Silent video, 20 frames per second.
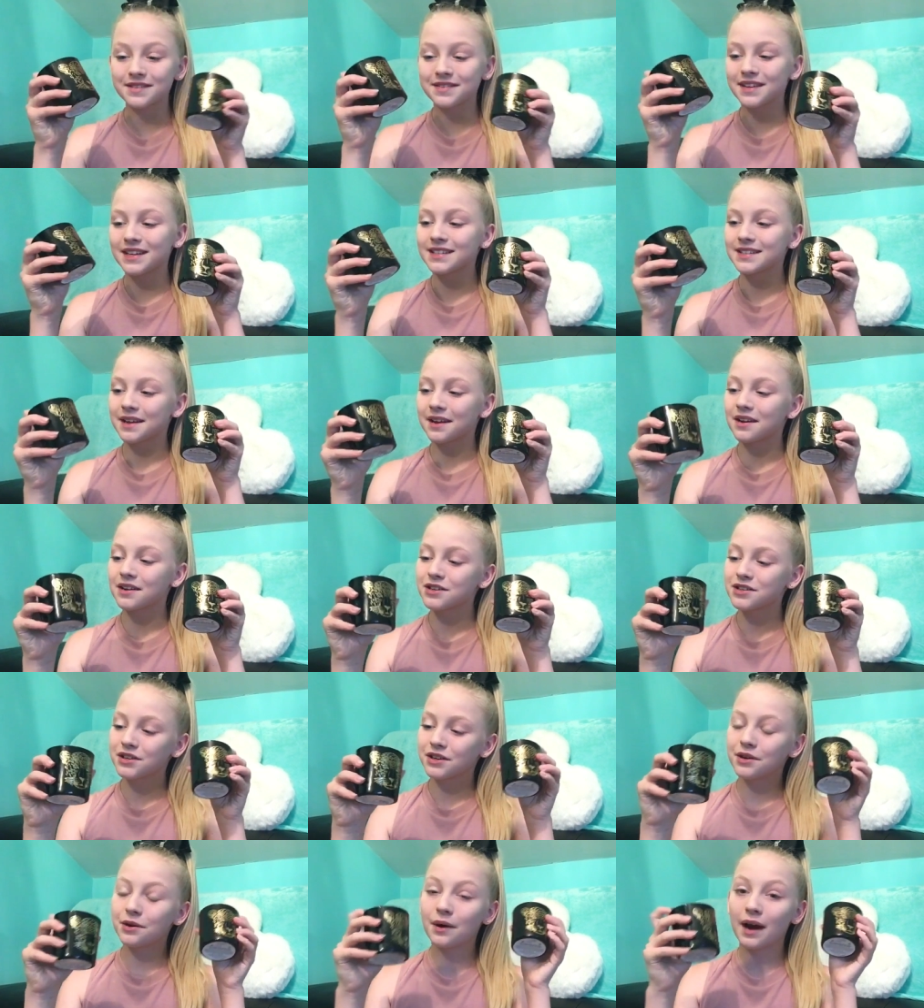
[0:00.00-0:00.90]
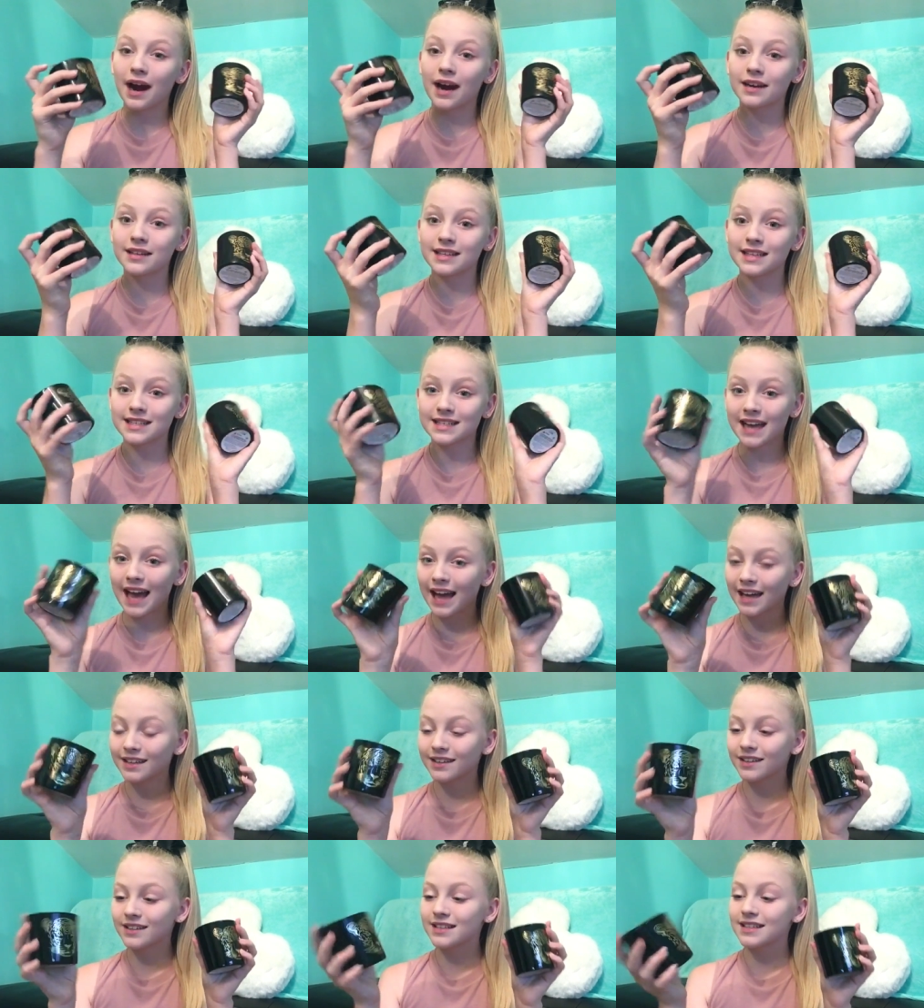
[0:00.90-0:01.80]
two things I'm gonna show you are these
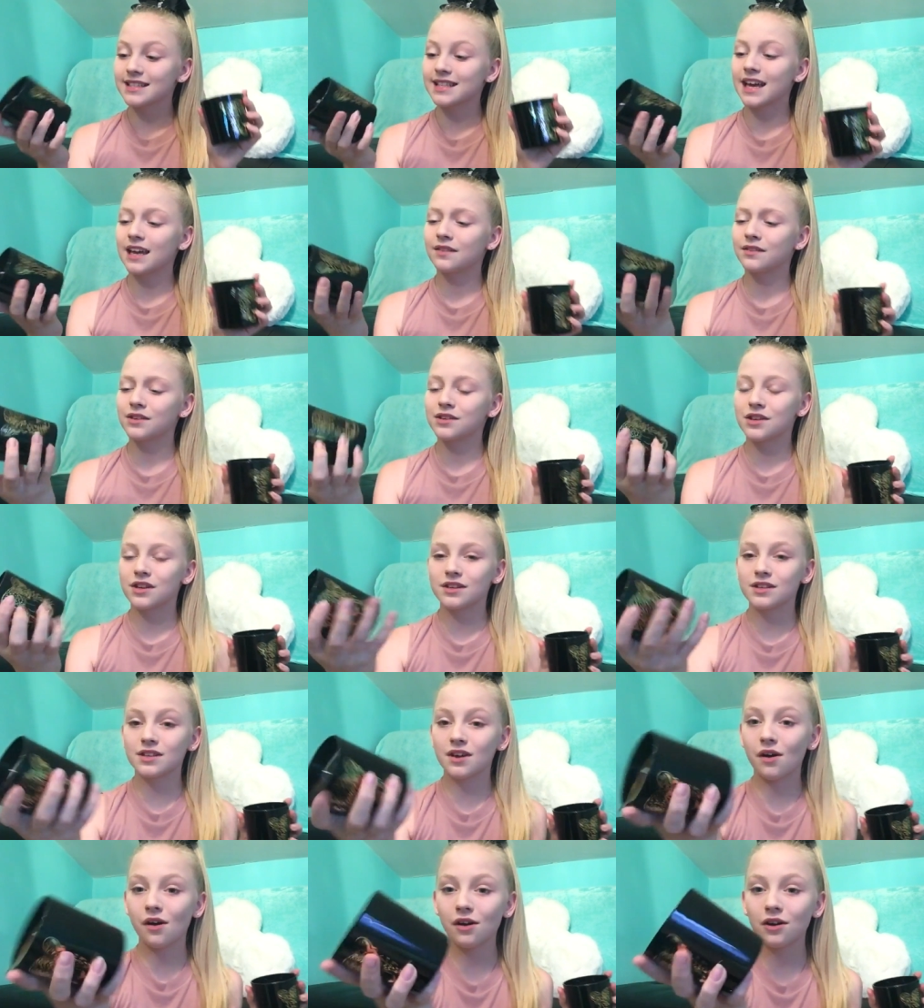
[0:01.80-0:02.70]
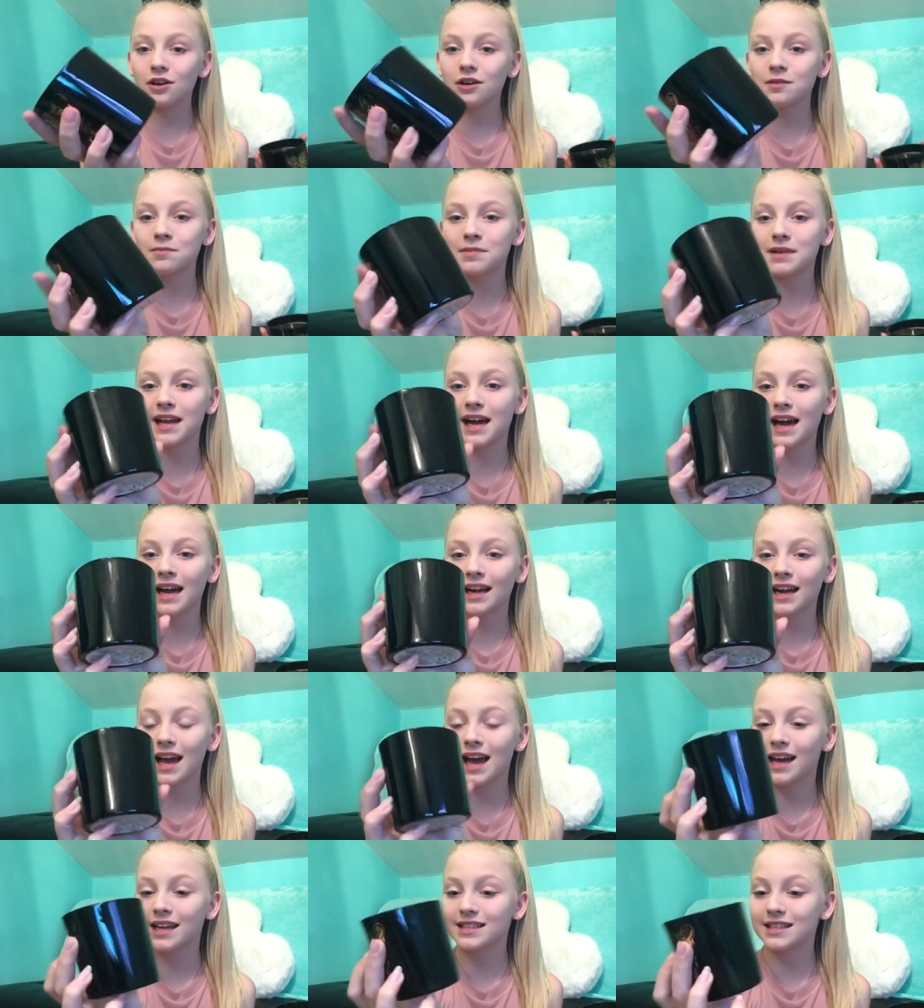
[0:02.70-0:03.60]
candles, and they're just all
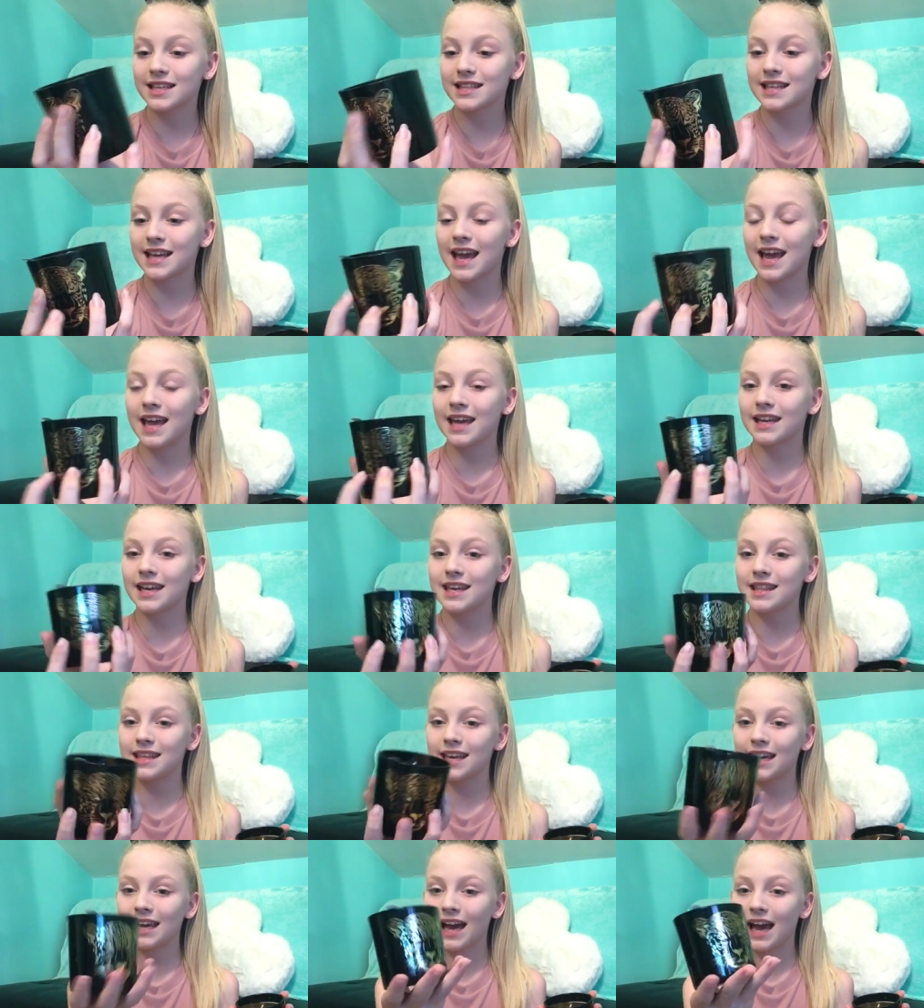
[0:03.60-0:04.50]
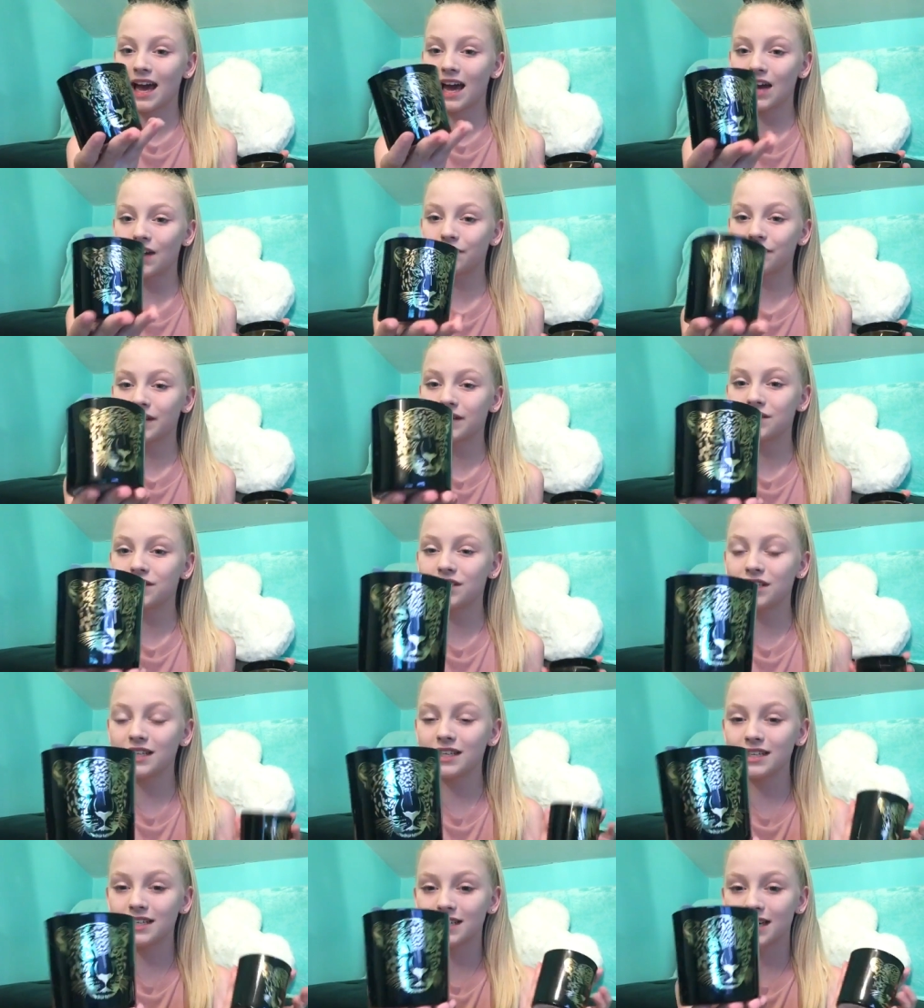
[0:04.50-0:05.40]
black, and then they have a
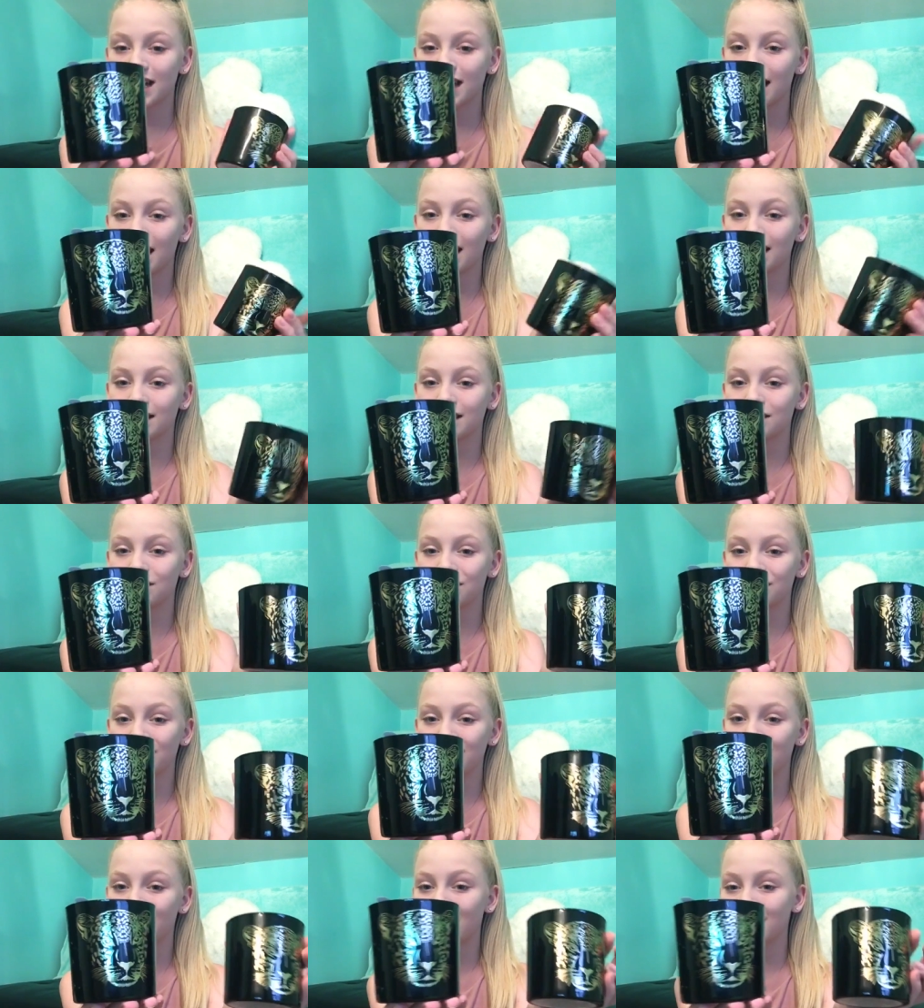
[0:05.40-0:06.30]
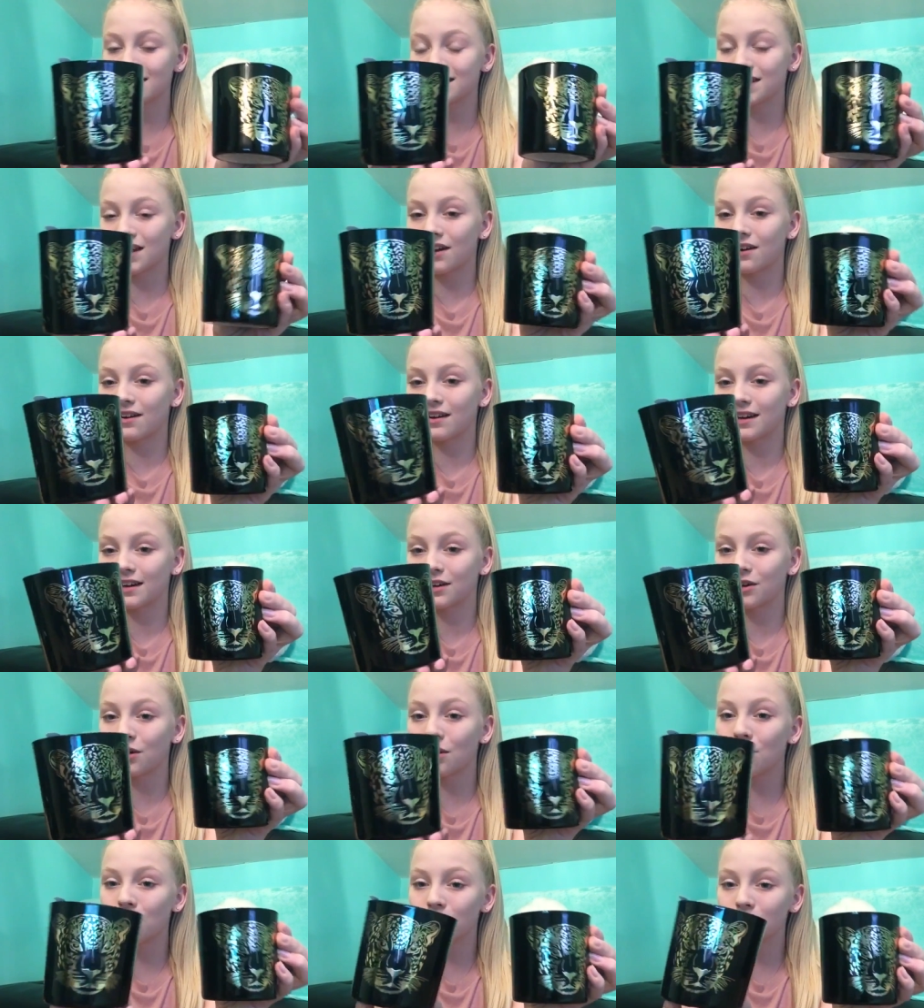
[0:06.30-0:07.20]
cheetah, and the cheetahs are
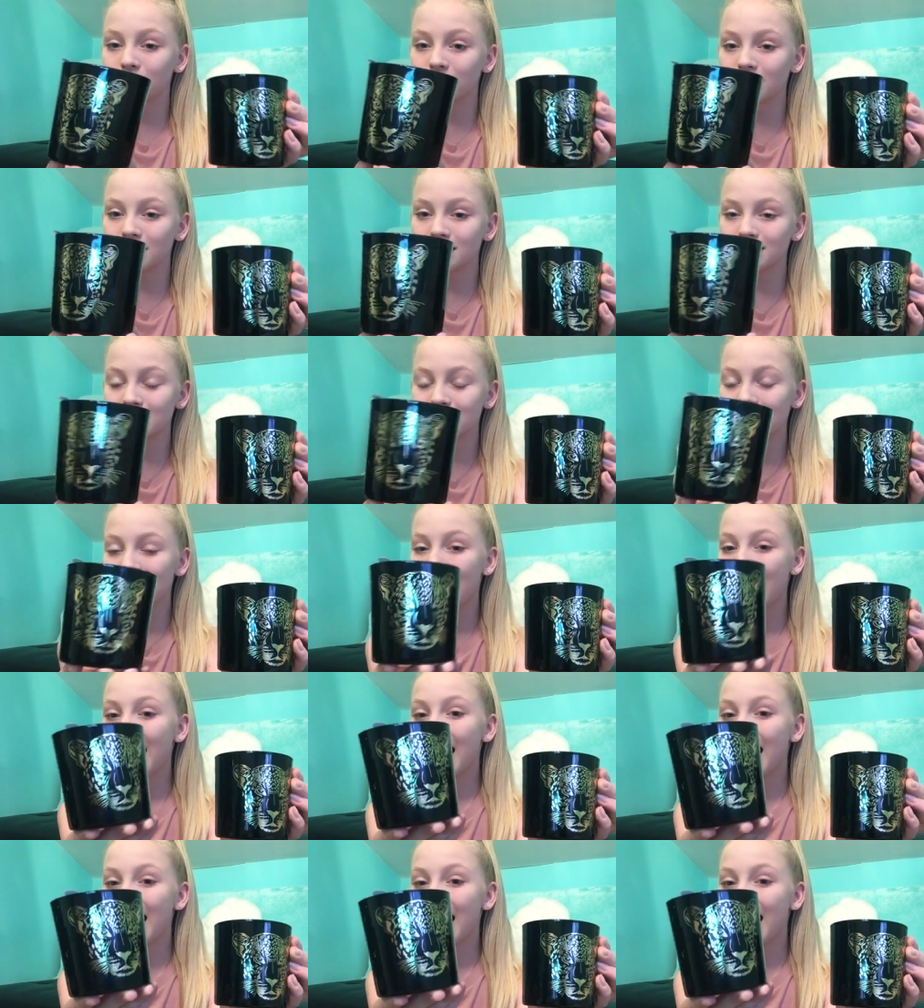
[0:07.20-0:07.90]
gold.